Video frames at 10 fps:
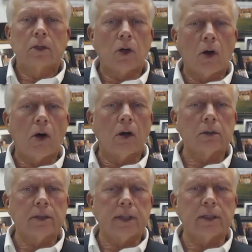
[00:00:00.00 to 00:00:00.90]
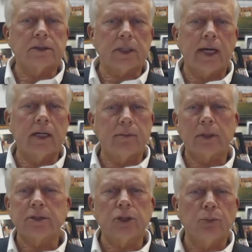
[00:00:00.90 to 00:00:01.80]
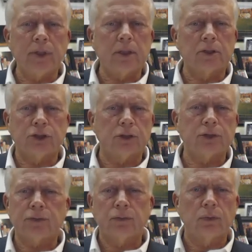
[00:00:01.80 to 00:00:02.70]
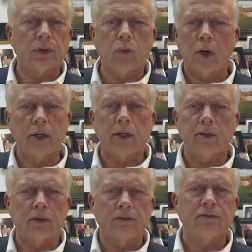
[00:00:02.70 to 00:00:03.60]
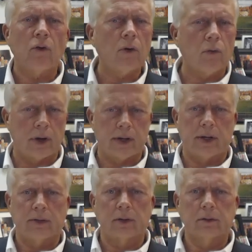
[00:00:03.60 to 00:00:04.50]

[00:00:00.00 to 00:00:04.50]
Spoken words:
called and excited about still being the church with one another and for one another.